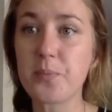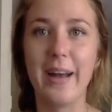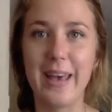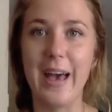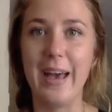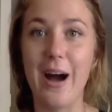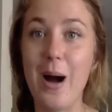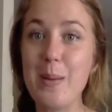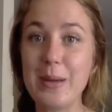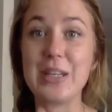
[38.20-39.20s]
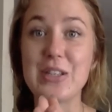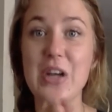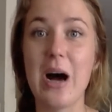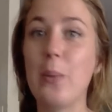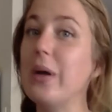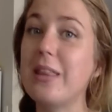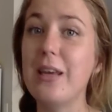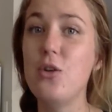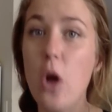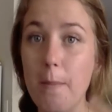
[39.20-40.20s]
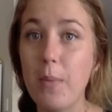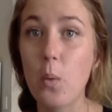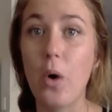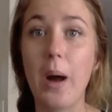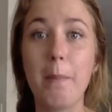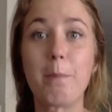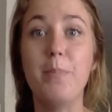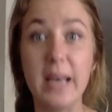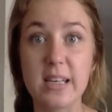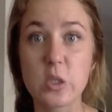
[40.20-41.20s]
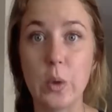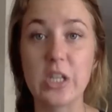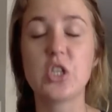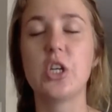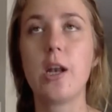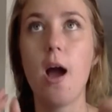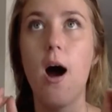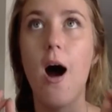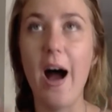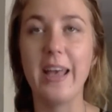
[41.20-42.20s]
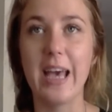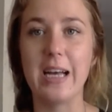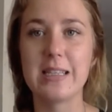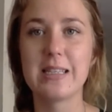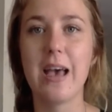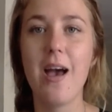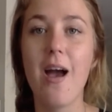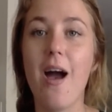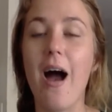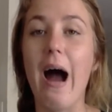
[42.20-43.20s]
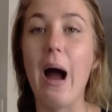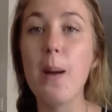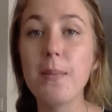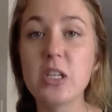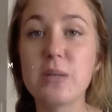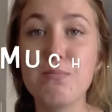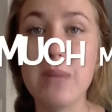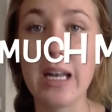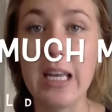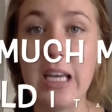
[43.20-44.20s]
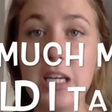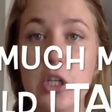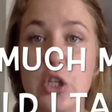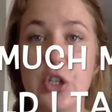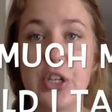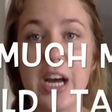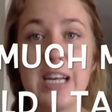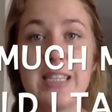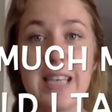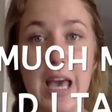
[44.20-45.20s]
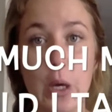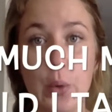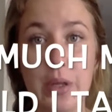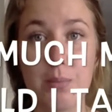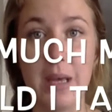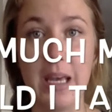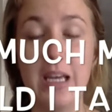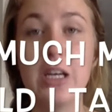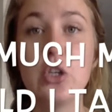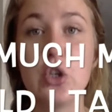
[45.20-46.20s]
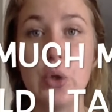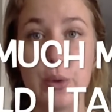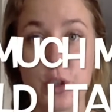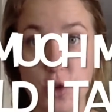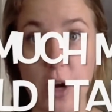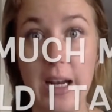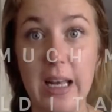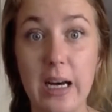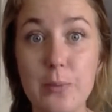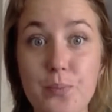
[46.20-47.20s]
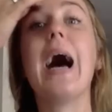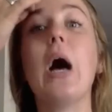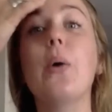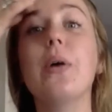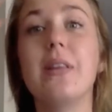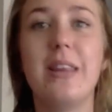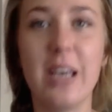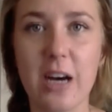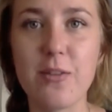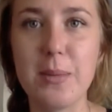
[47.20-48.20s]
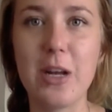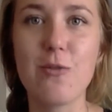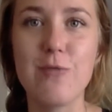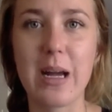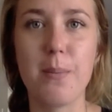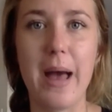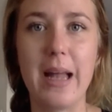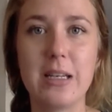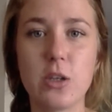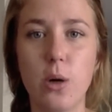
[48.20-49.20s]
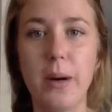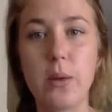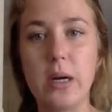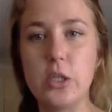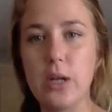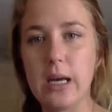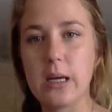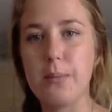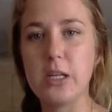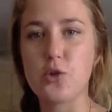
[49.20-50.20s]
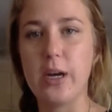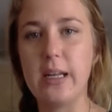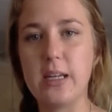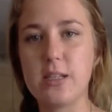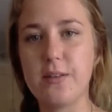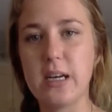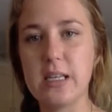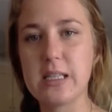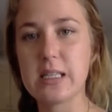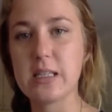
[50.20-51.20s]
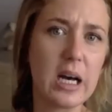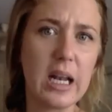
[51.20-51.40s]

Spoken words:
Okay, I'm gonna start with the number one biggest question I get. How much money should I take with me to Australia? Now, the government recommend, oh, by the way, do you like my draining device?